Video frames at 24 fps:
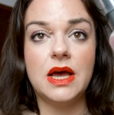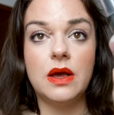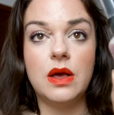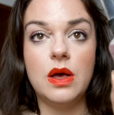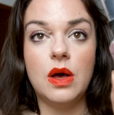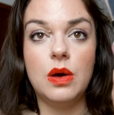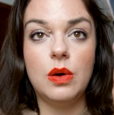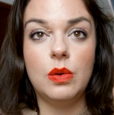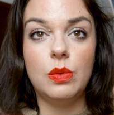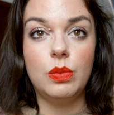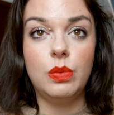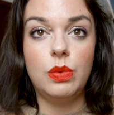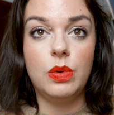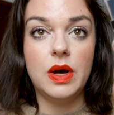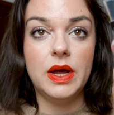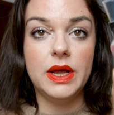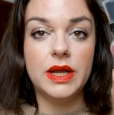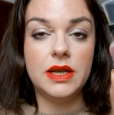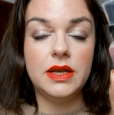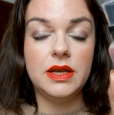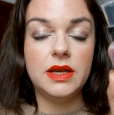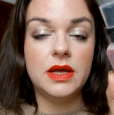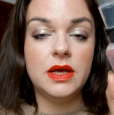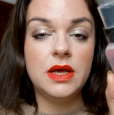I got
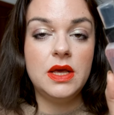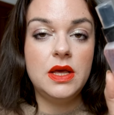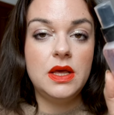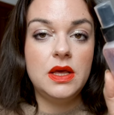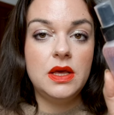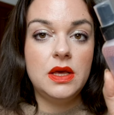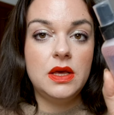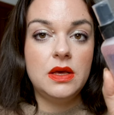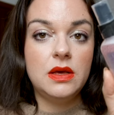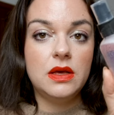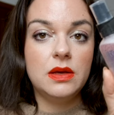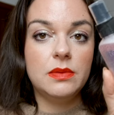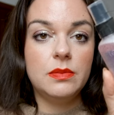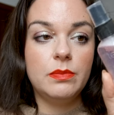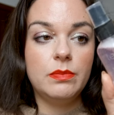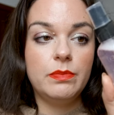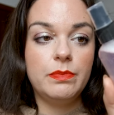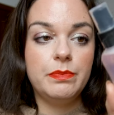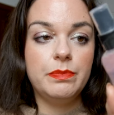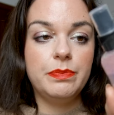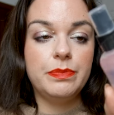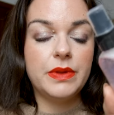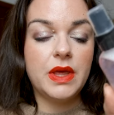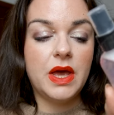one
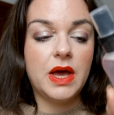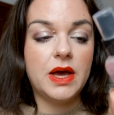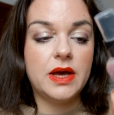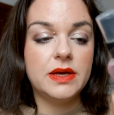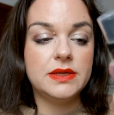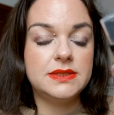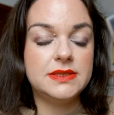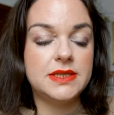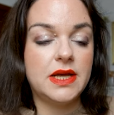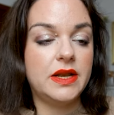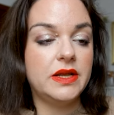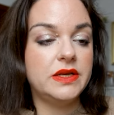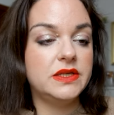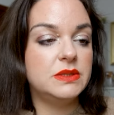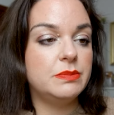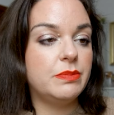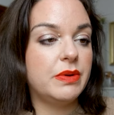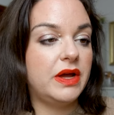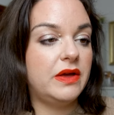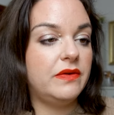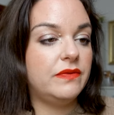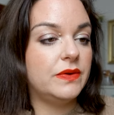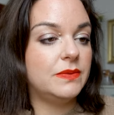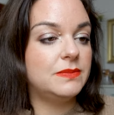uh, setting
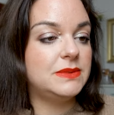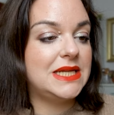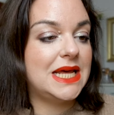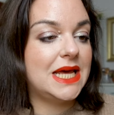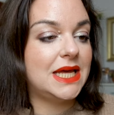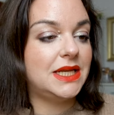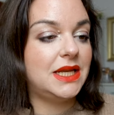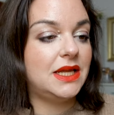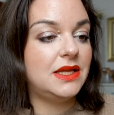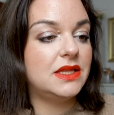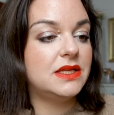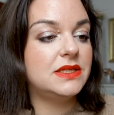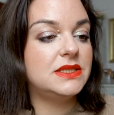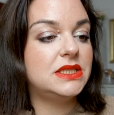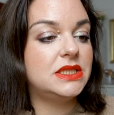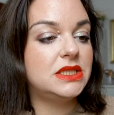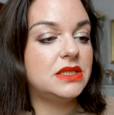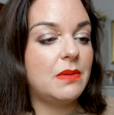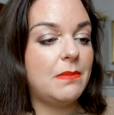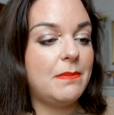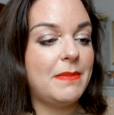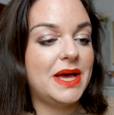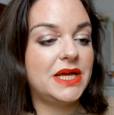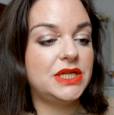spray from Technic. This is
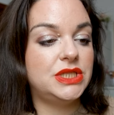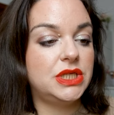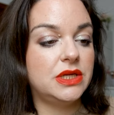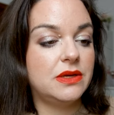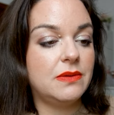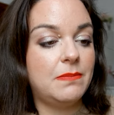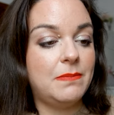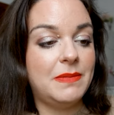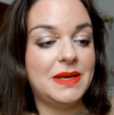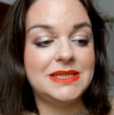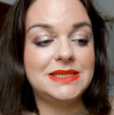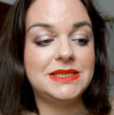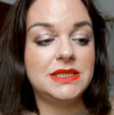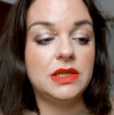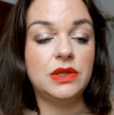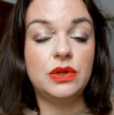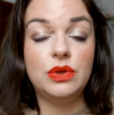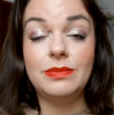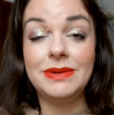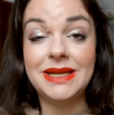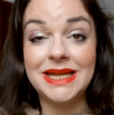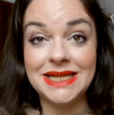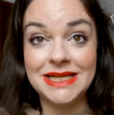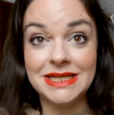the Magic Mist
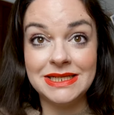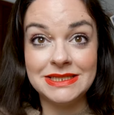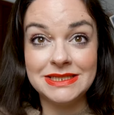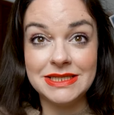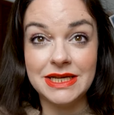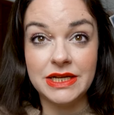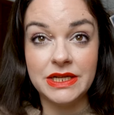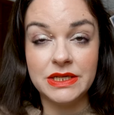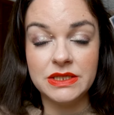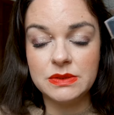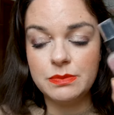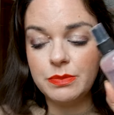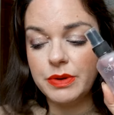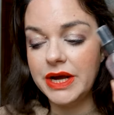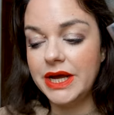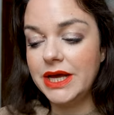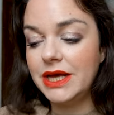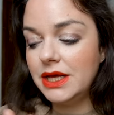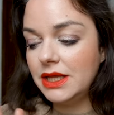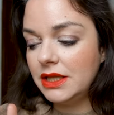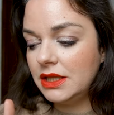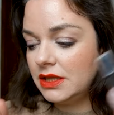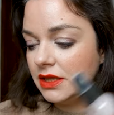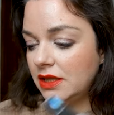Illuminating Setting
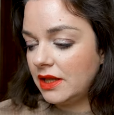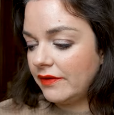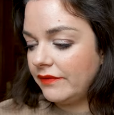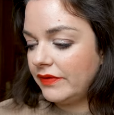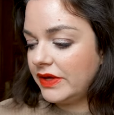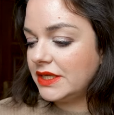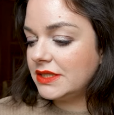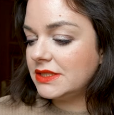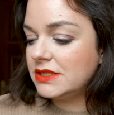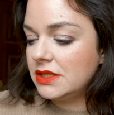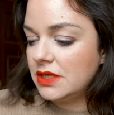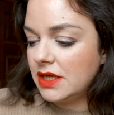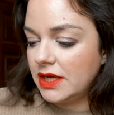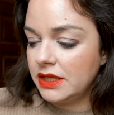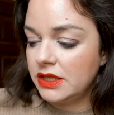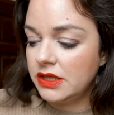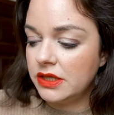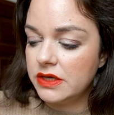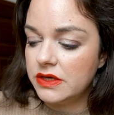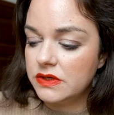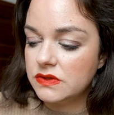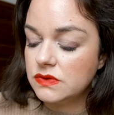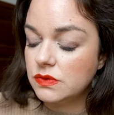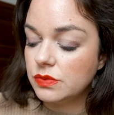Spray. Love it. I
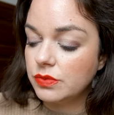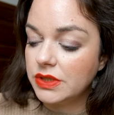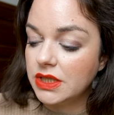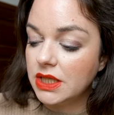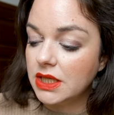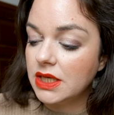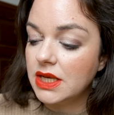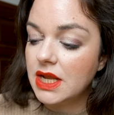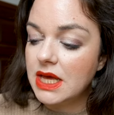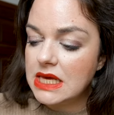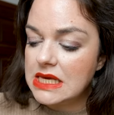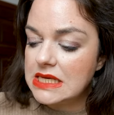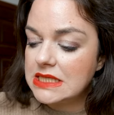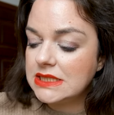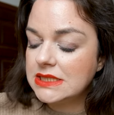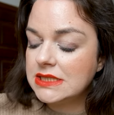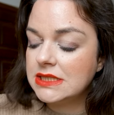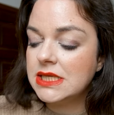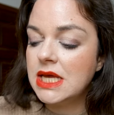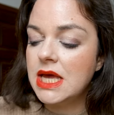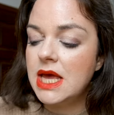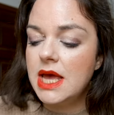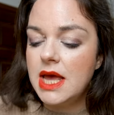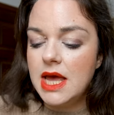think it's really
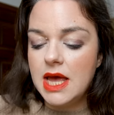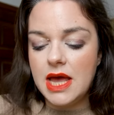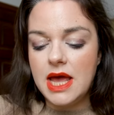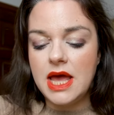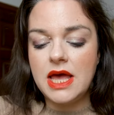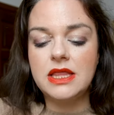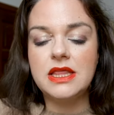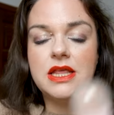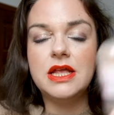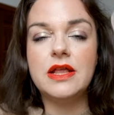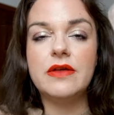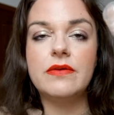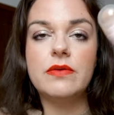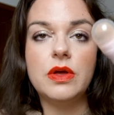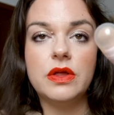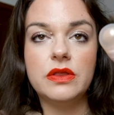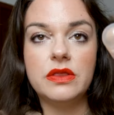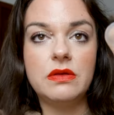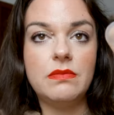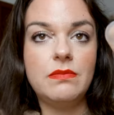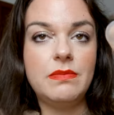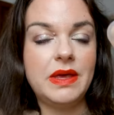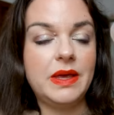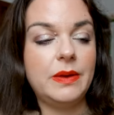nice. And then I've got
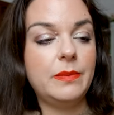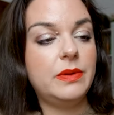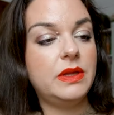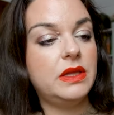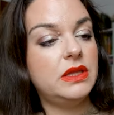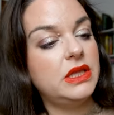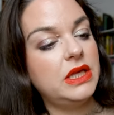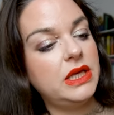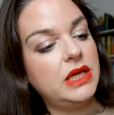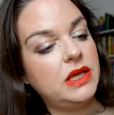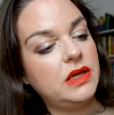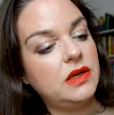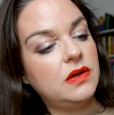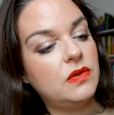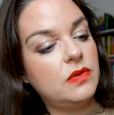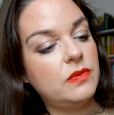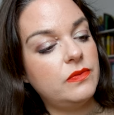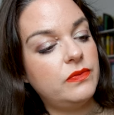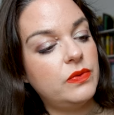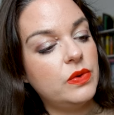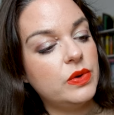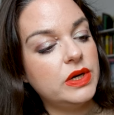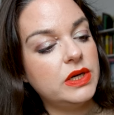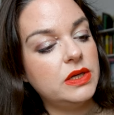the Maybelline
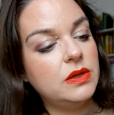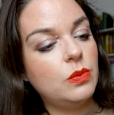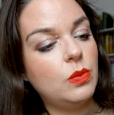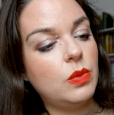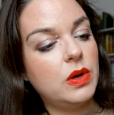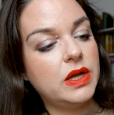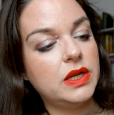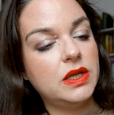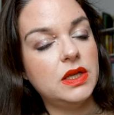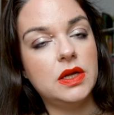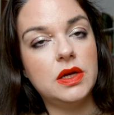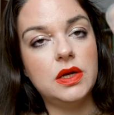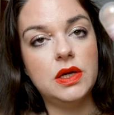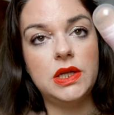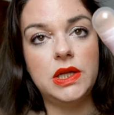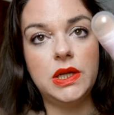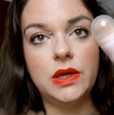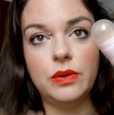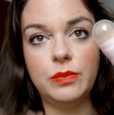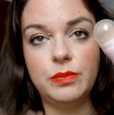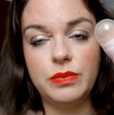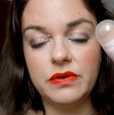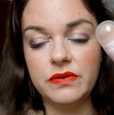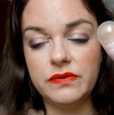4-in-1
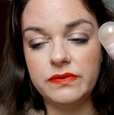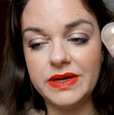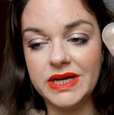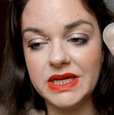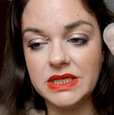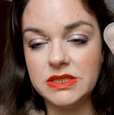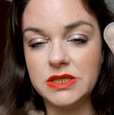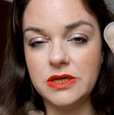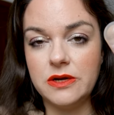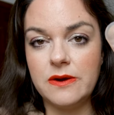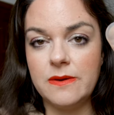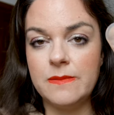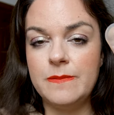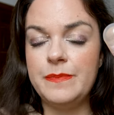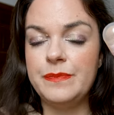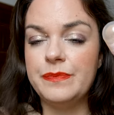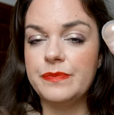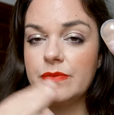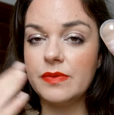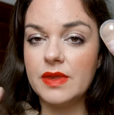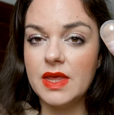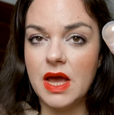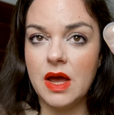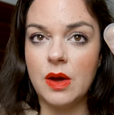Glow Perfector.
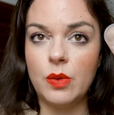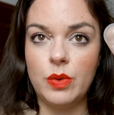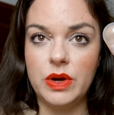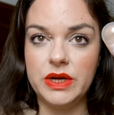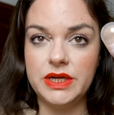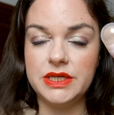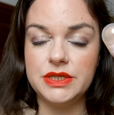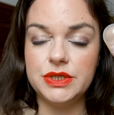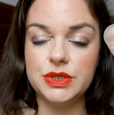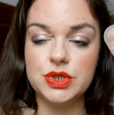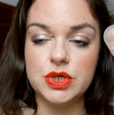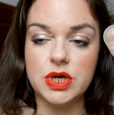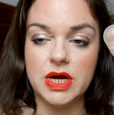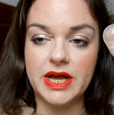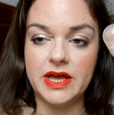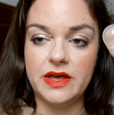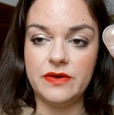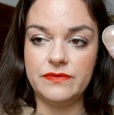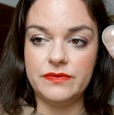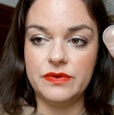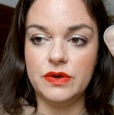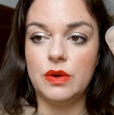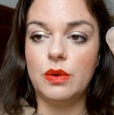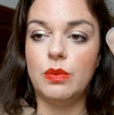I wanted to try
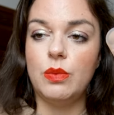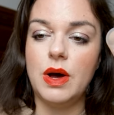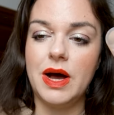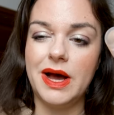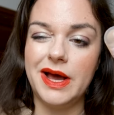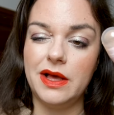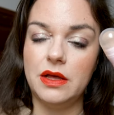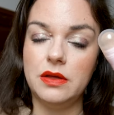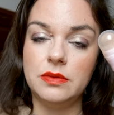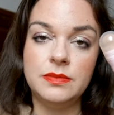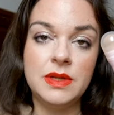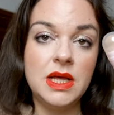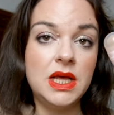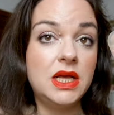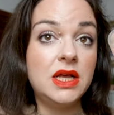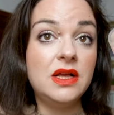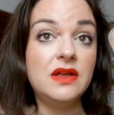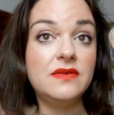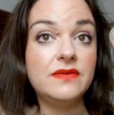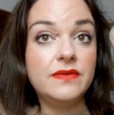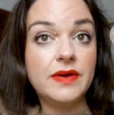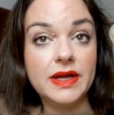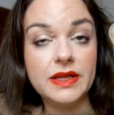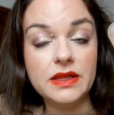it for a while.
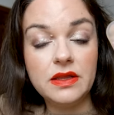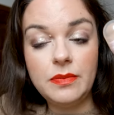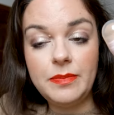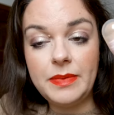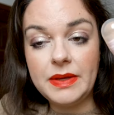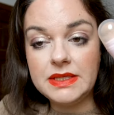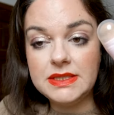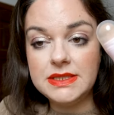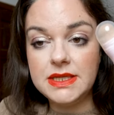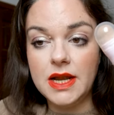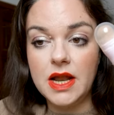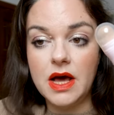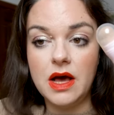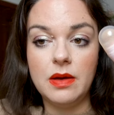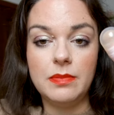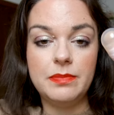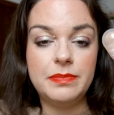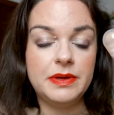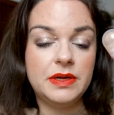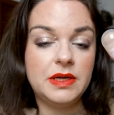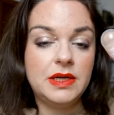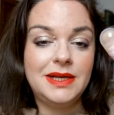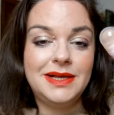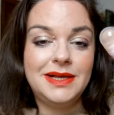Finally picked it up.